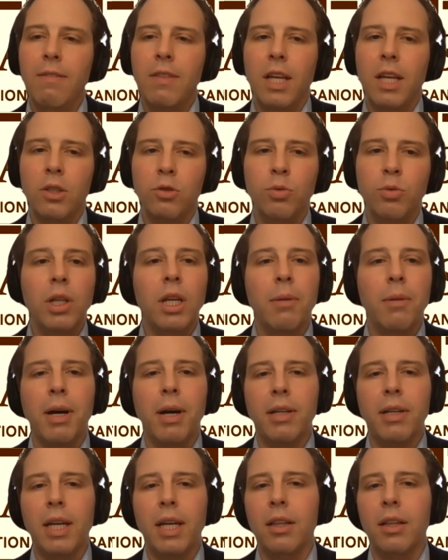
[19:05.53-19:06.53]
It's really
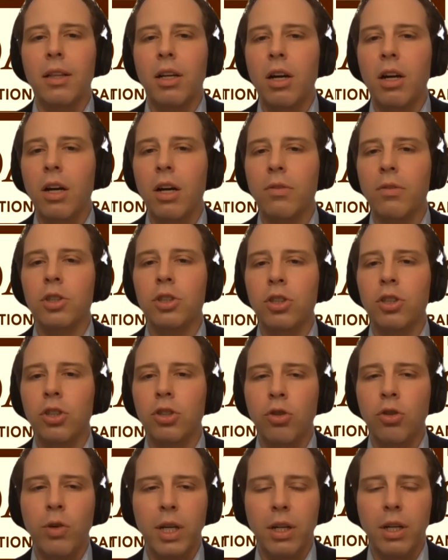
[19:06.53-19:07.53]
about getting the coverage to
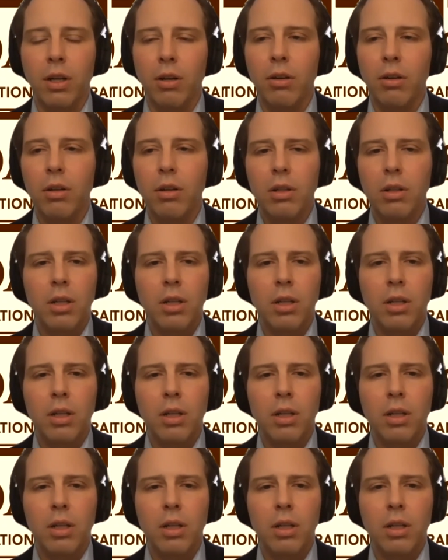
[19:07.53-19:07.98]
trigger.